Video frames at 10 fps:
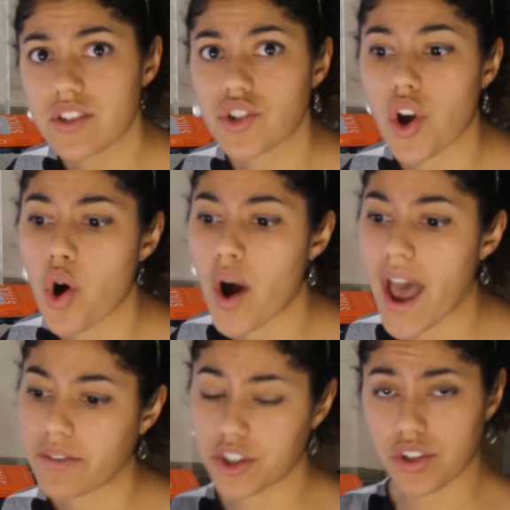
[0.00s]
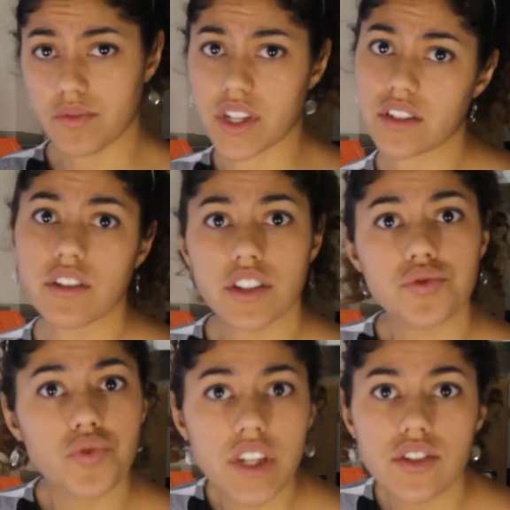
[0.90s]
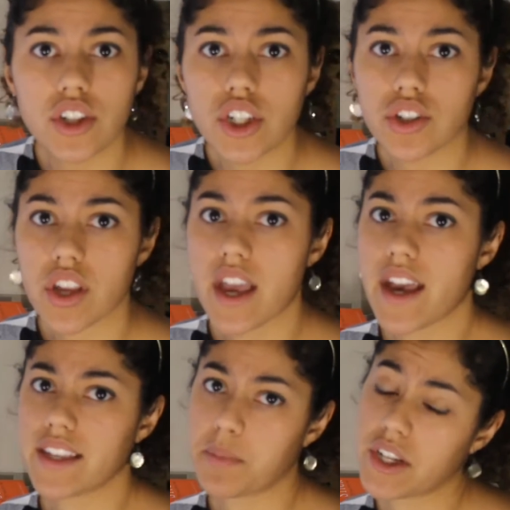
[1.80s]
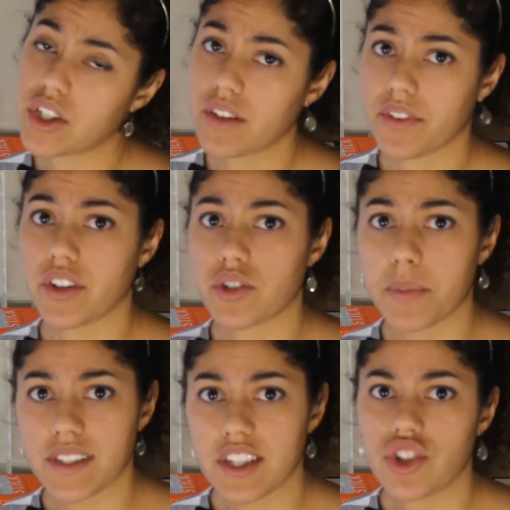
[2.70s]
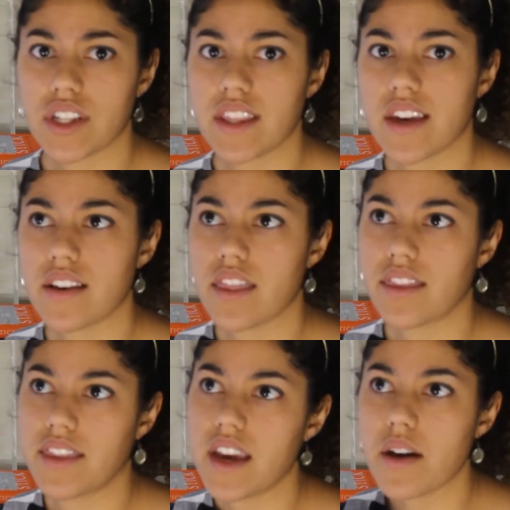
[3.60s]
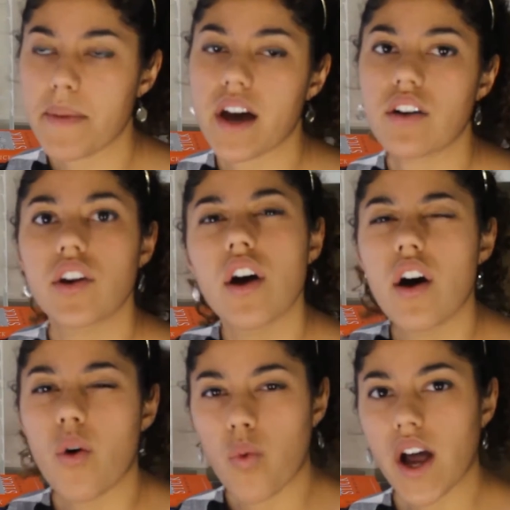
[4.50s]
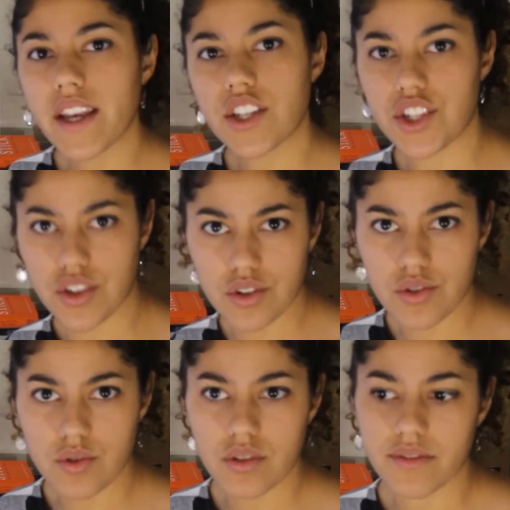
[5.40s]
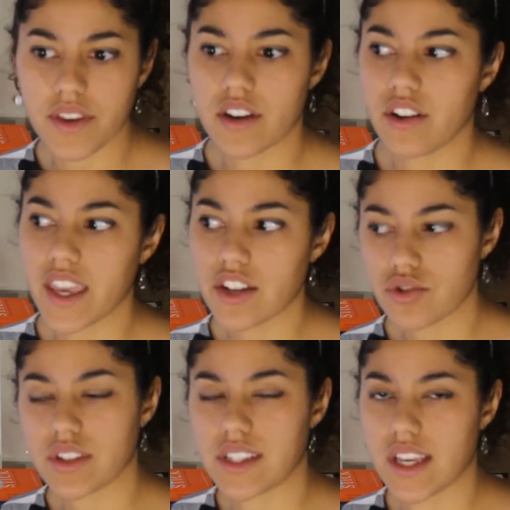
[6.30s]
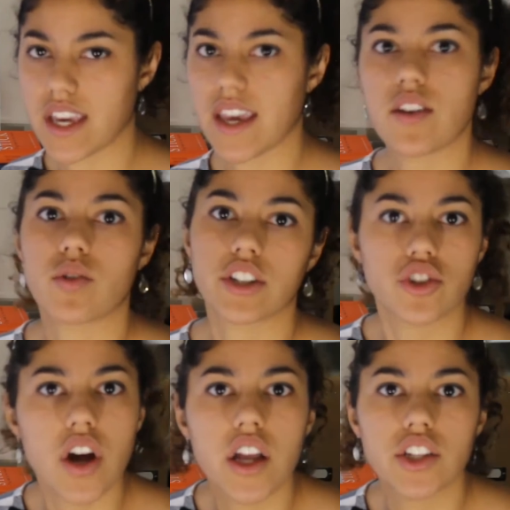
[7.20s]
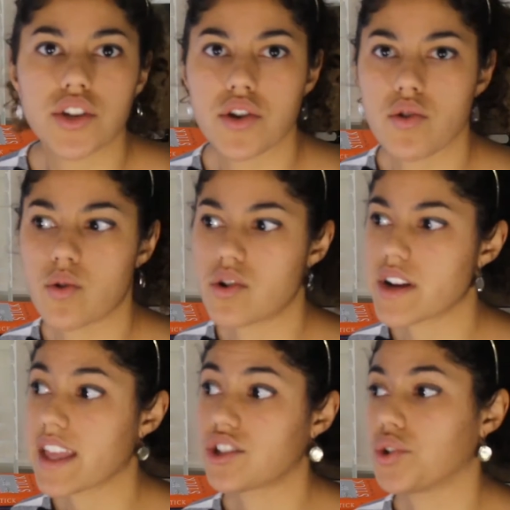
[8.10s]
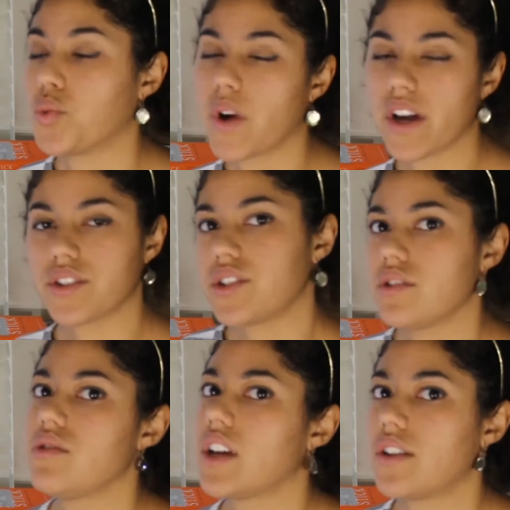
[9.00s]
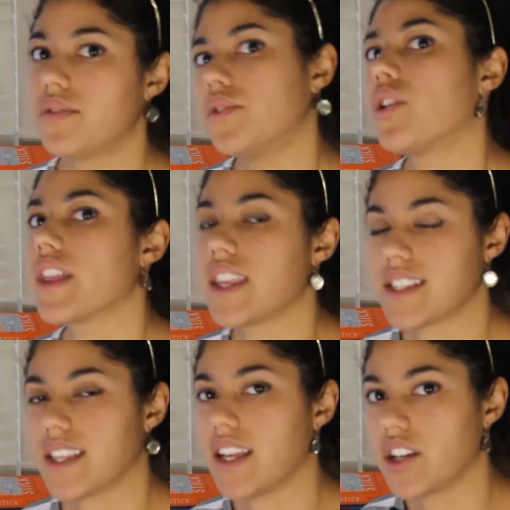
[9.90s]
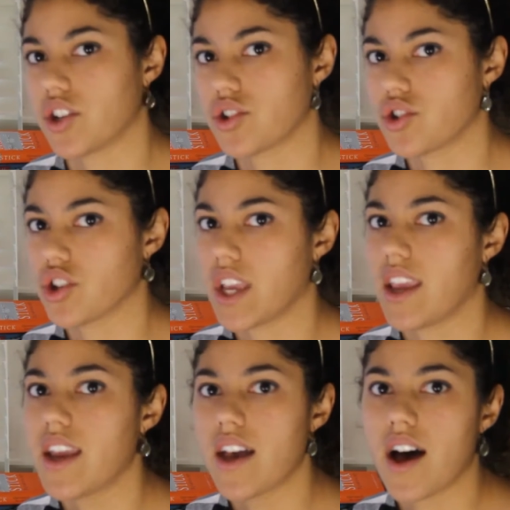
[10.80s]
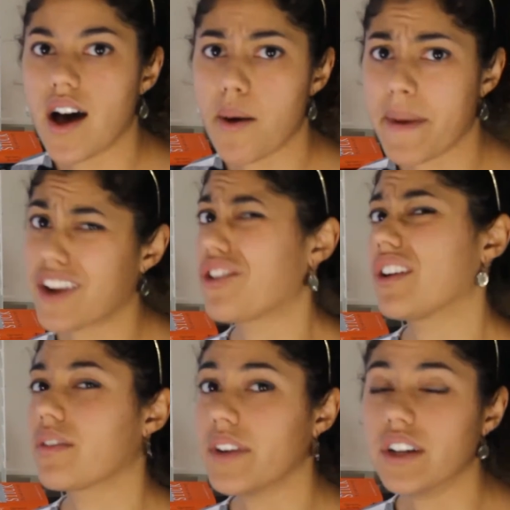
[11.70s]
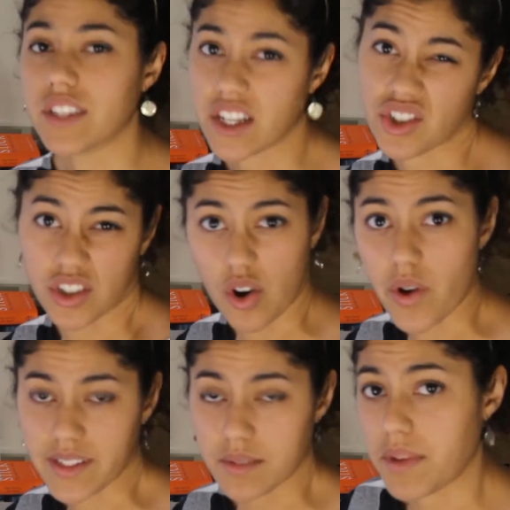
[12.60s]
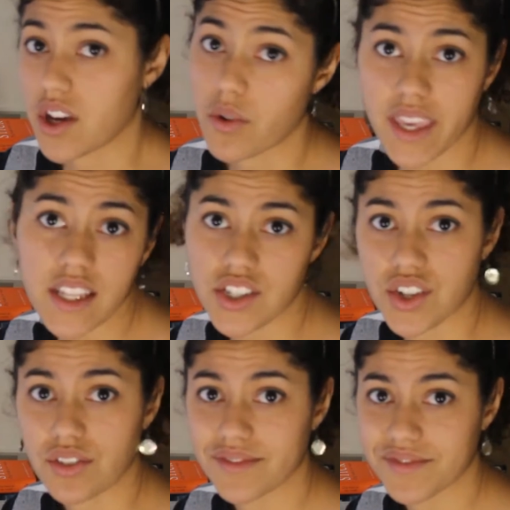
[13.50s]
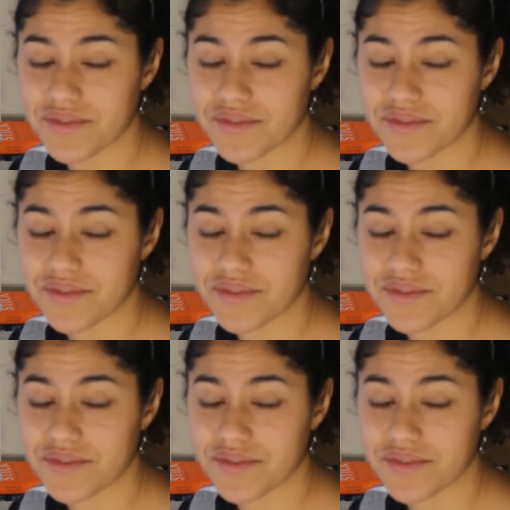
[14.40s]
So after you've done all this research, especially for each position, then think about, why do you feel interested or drawn to, or that you're well suited for this industry and career field that you're going to be going into?